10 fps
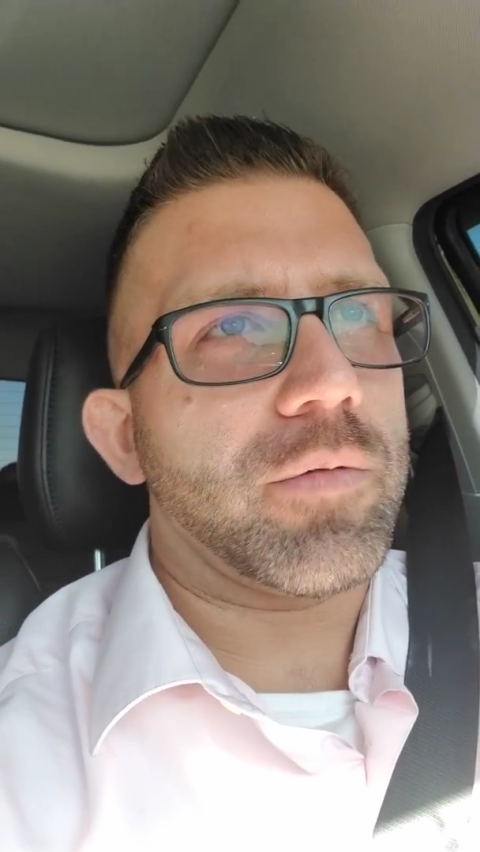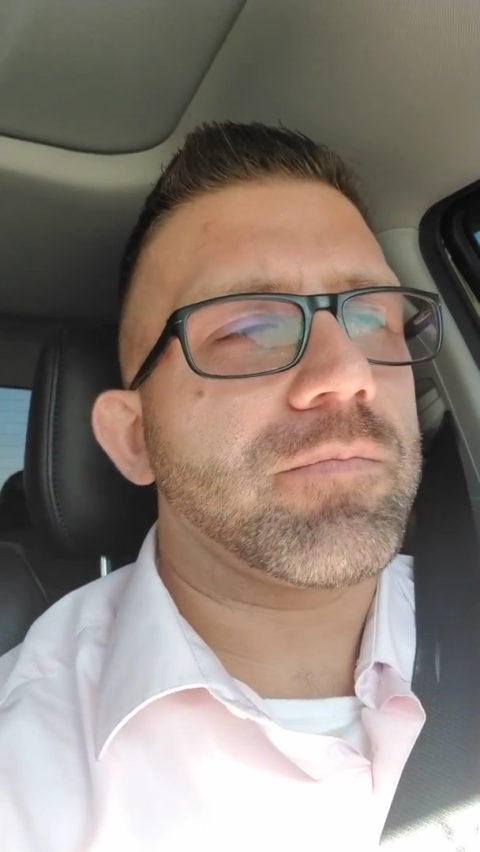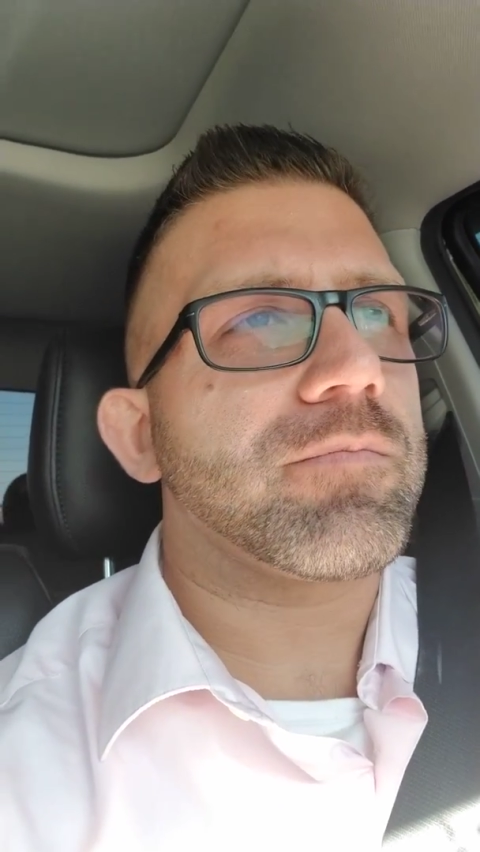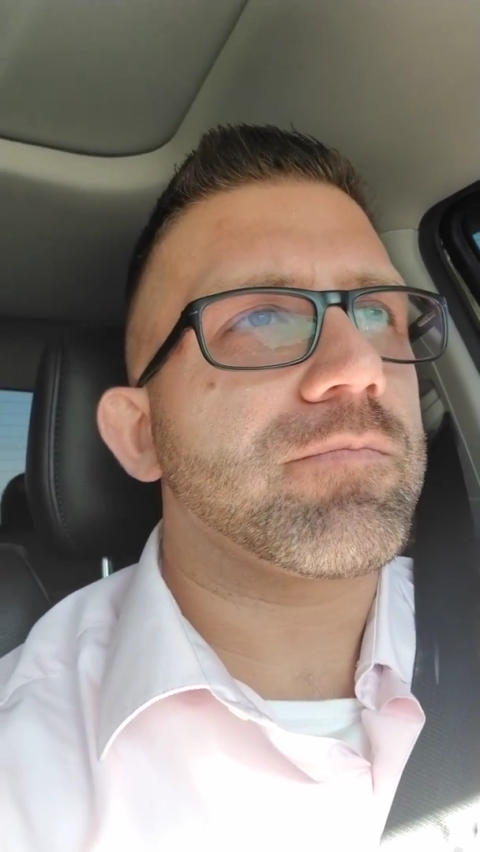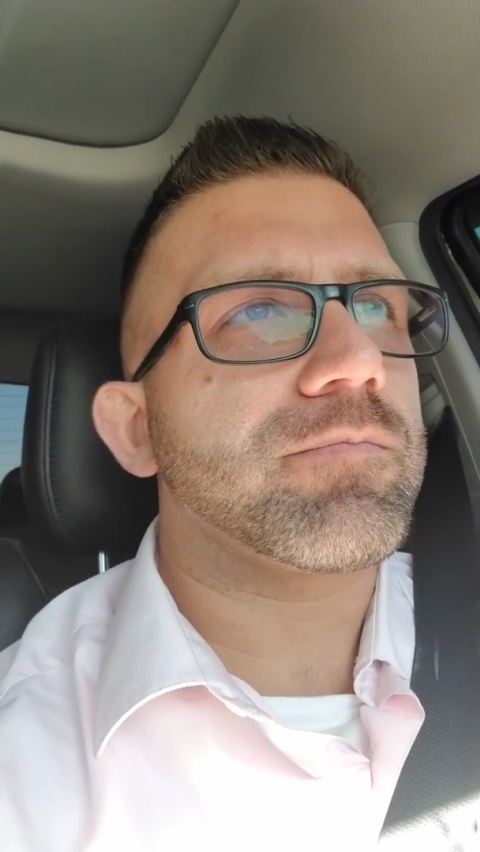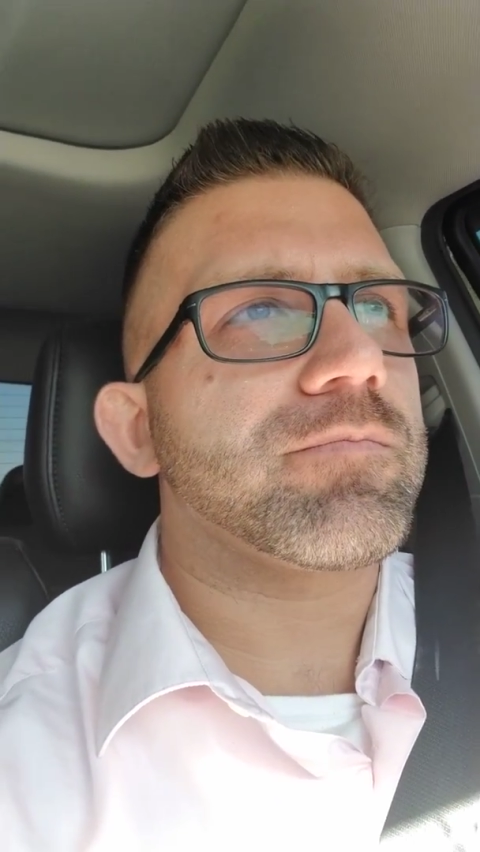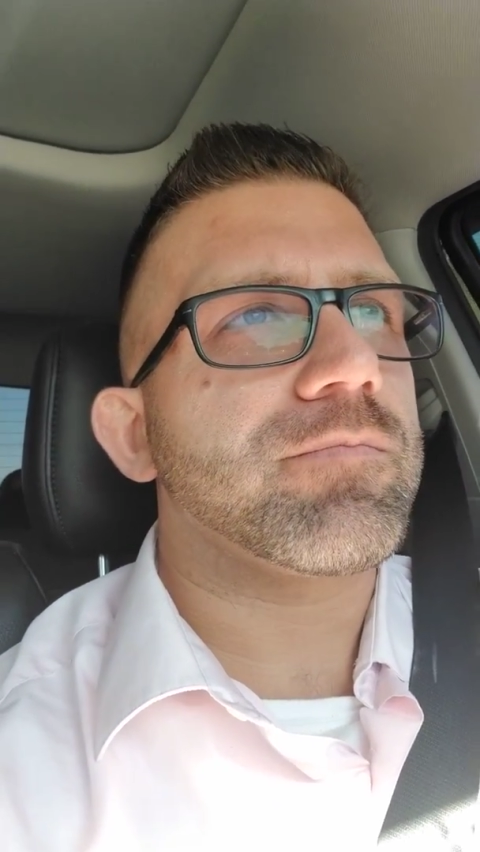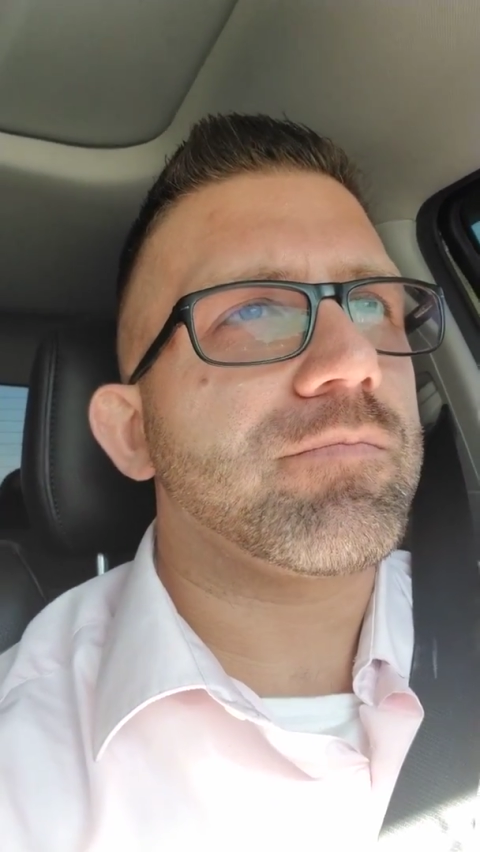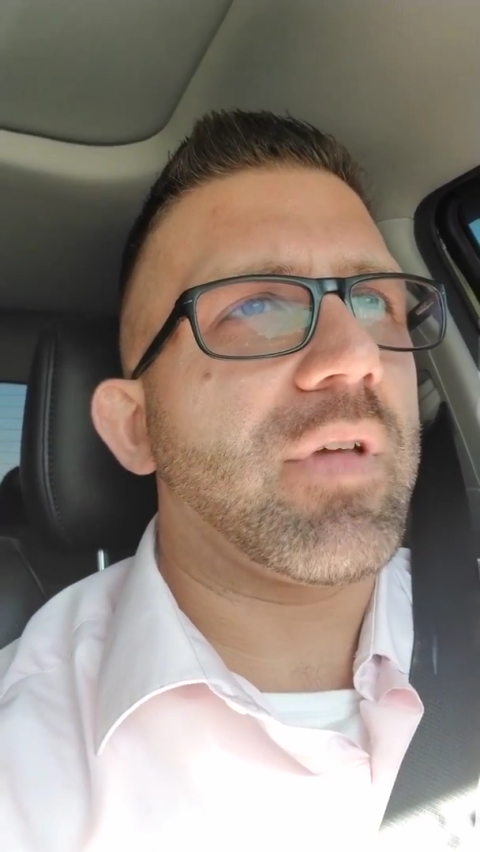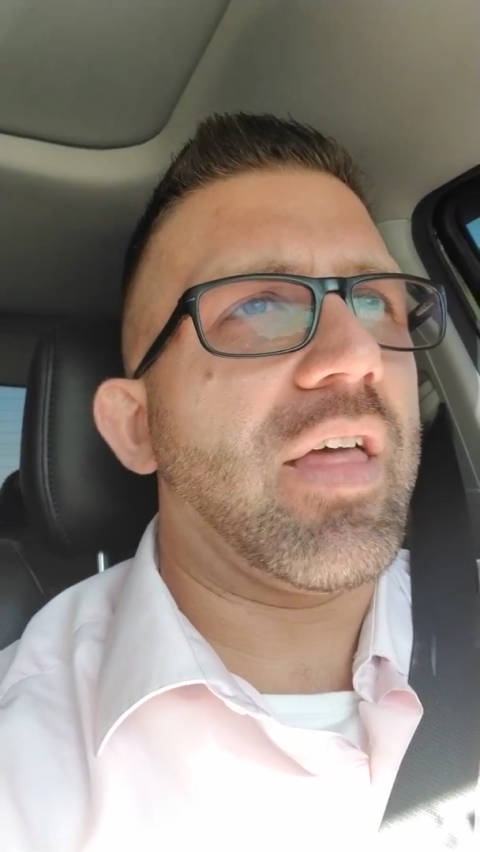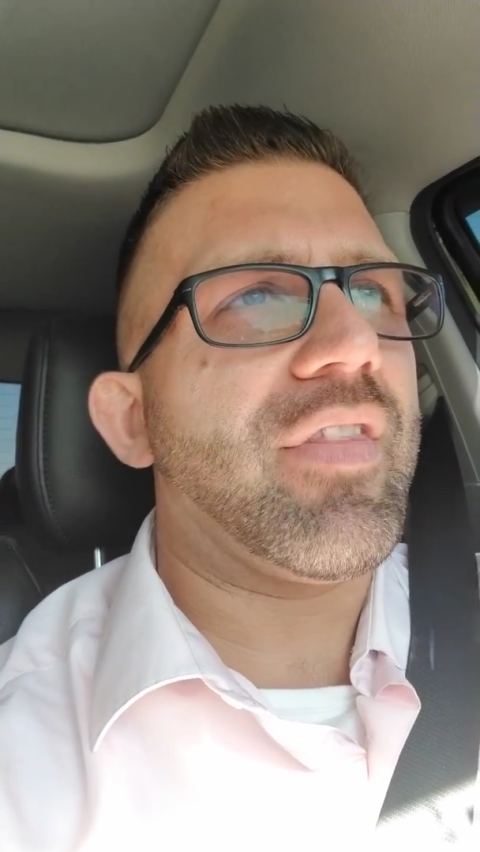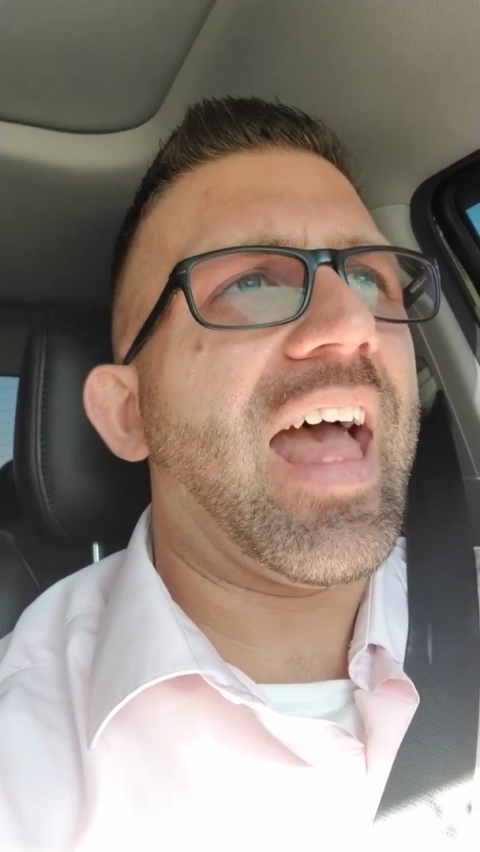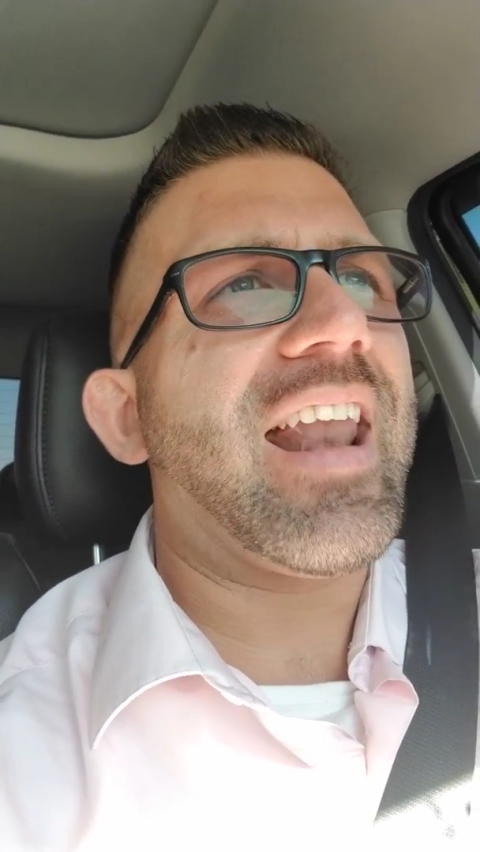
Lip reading: And